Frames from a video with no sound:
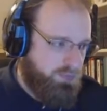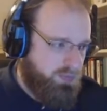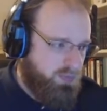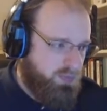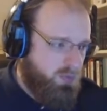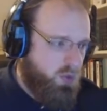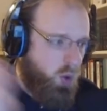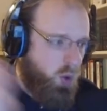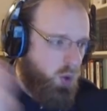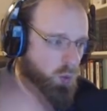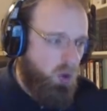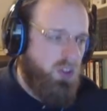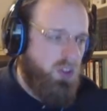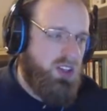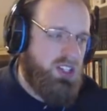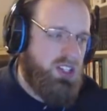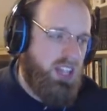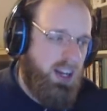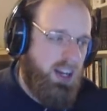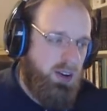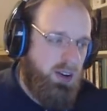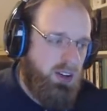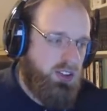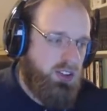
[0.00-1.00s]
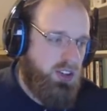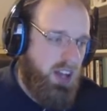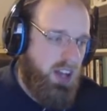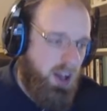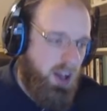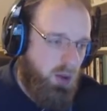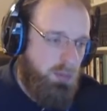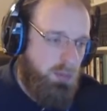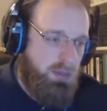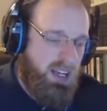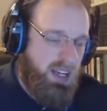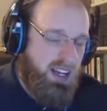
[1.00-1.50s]
Will this character
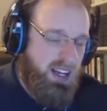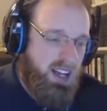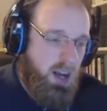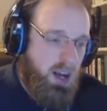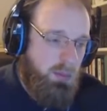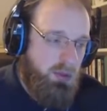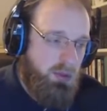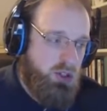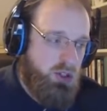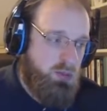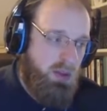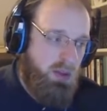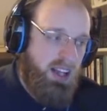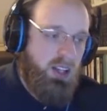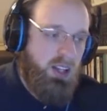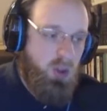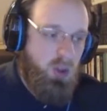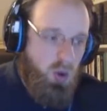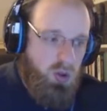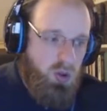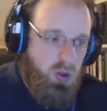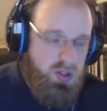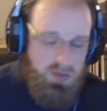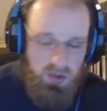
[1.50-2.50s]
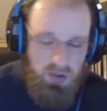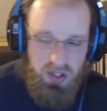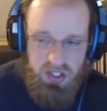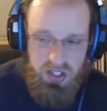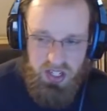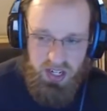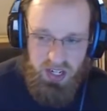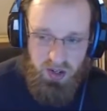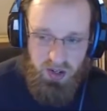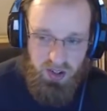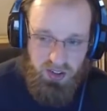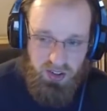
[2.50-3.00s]
help me accomplish my goals for this
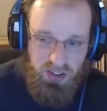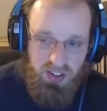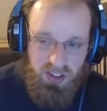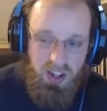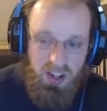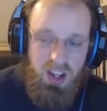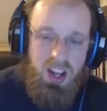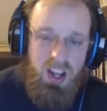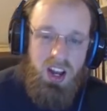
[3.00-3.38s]
character?